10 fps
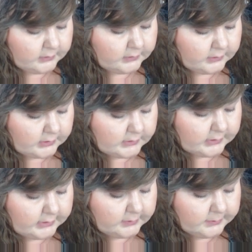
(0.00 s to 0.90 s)
So it's
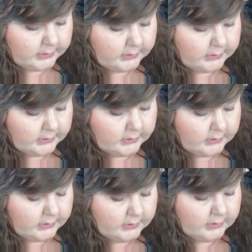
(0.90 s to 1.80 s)
got to be
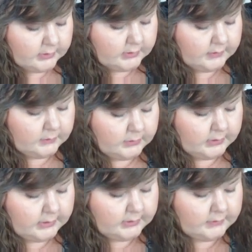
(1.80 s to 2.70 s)
this one
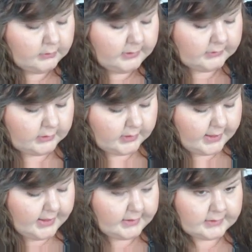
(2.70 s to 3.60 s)
here, topaz color,
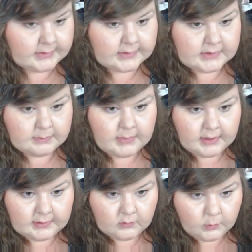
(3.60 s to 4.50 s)
and it's matte
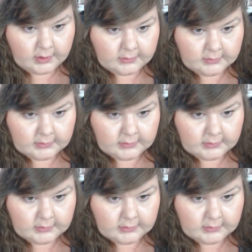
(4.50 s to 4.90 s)
as well.